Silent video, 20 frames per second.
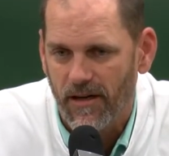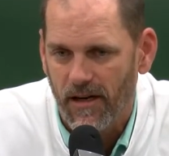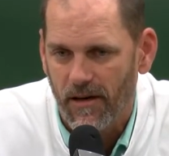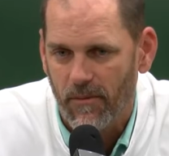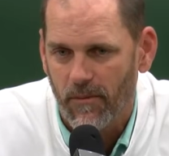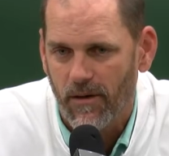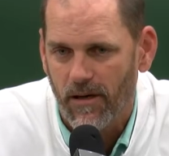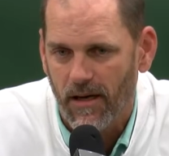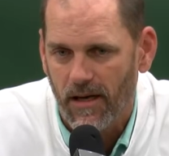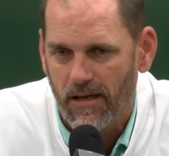You got
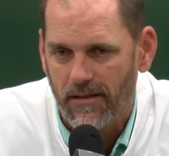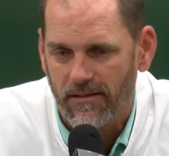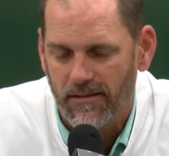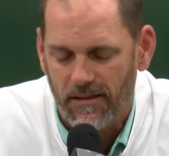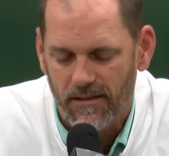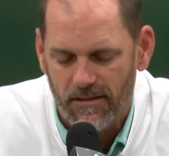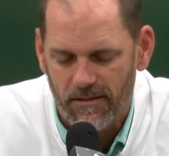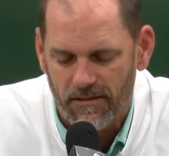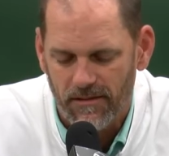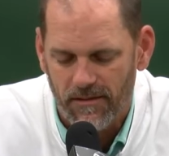to
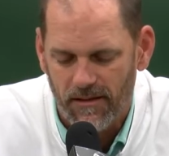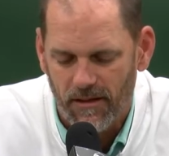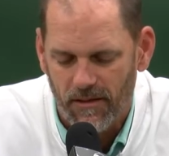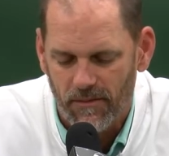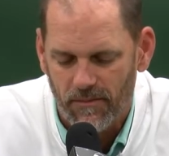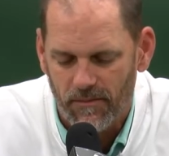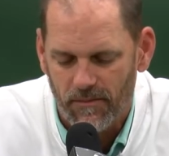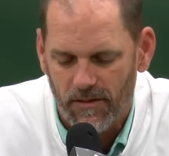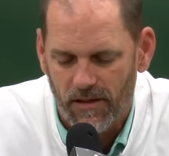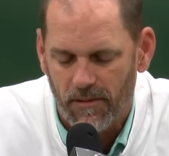realize that you
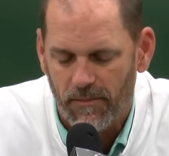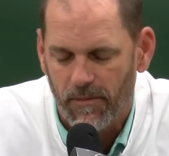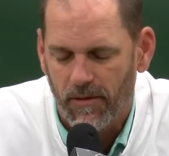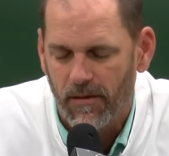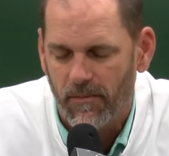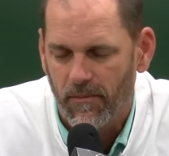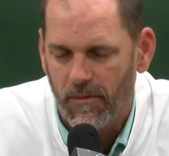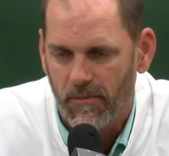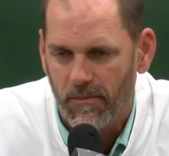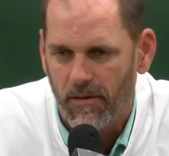know a
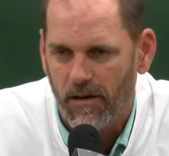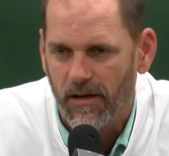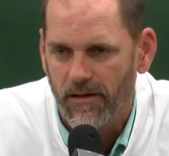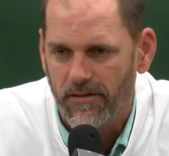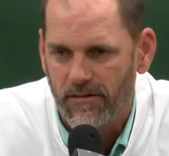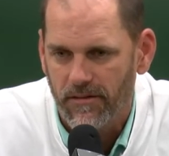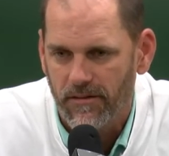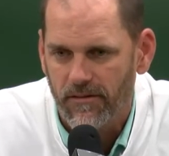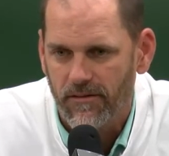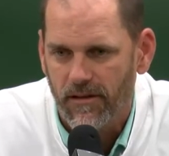couple of them were
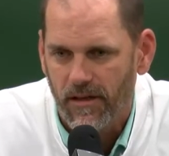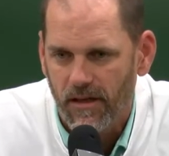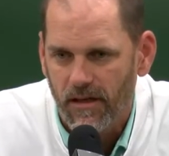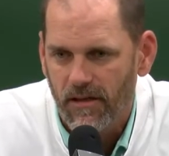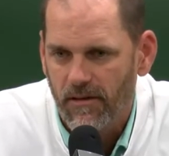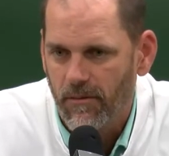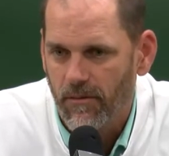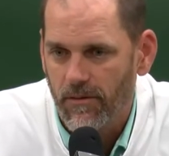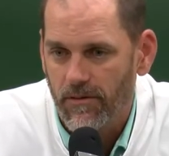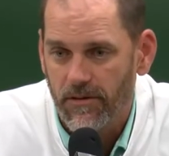probably
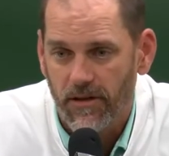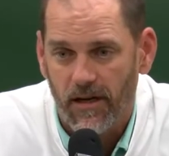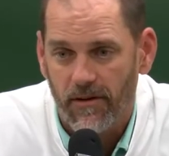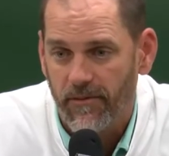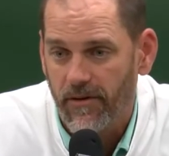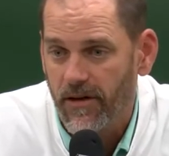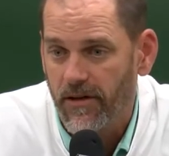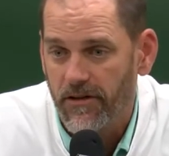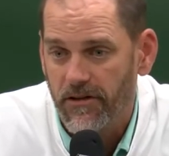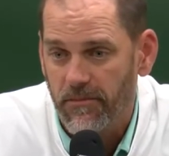were
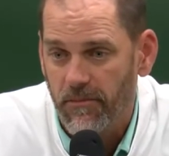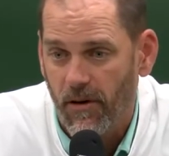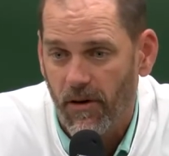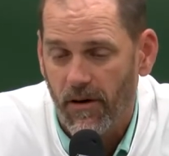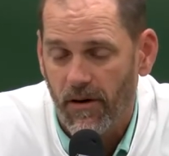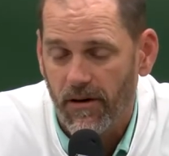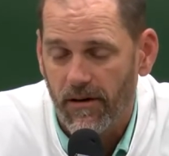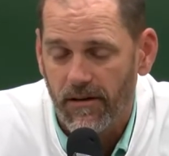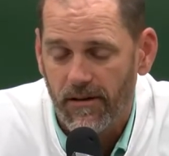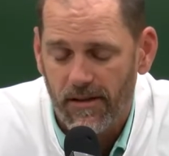not very
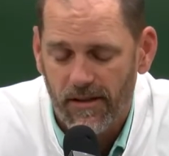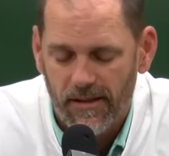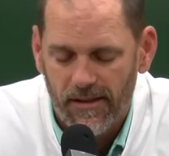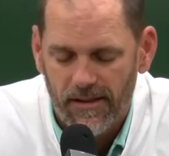smart.